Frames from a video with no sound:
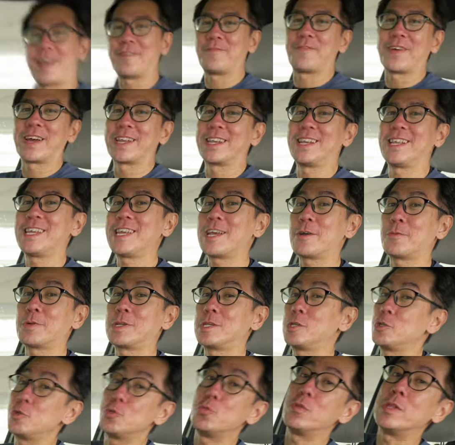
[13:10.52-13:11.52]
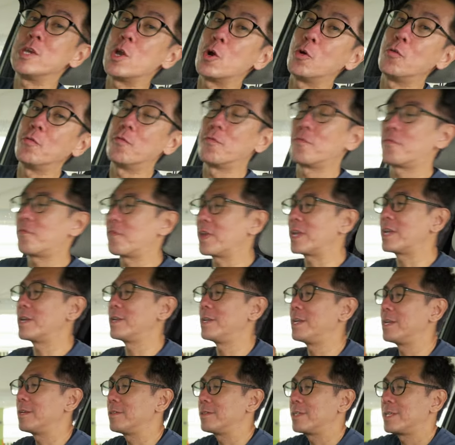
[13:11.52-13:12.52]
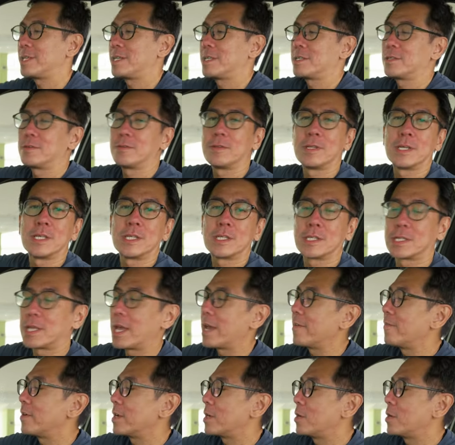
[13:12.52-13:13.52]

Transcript: And finally, I want to do the old fingernail test. So let's have a